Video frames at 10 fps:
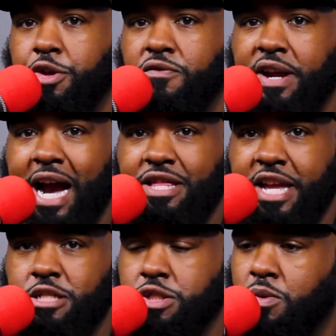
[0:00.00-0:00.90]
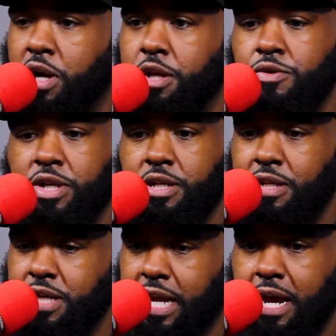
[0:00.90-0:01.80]
You've got that to where you can
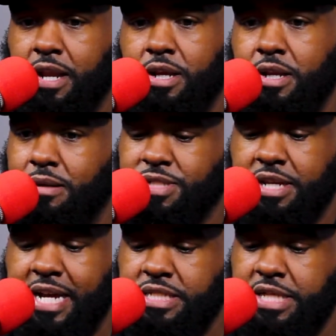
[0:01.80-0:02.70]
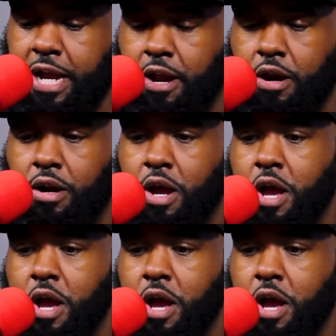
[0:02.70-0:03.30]
look at it. You know what I'm saying? That's there.